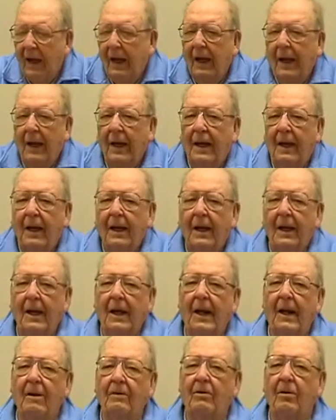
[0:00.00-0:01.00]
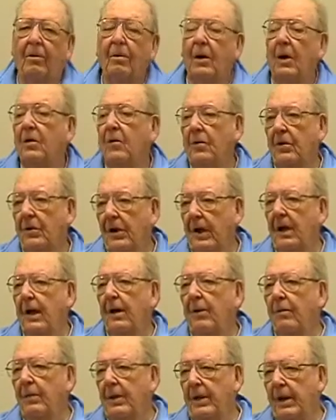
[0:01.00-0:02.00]
Uh, after Marshall,
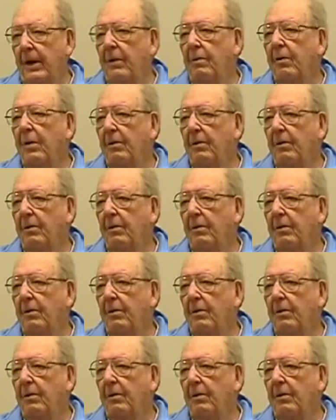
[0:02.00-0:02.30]
yeah, we did.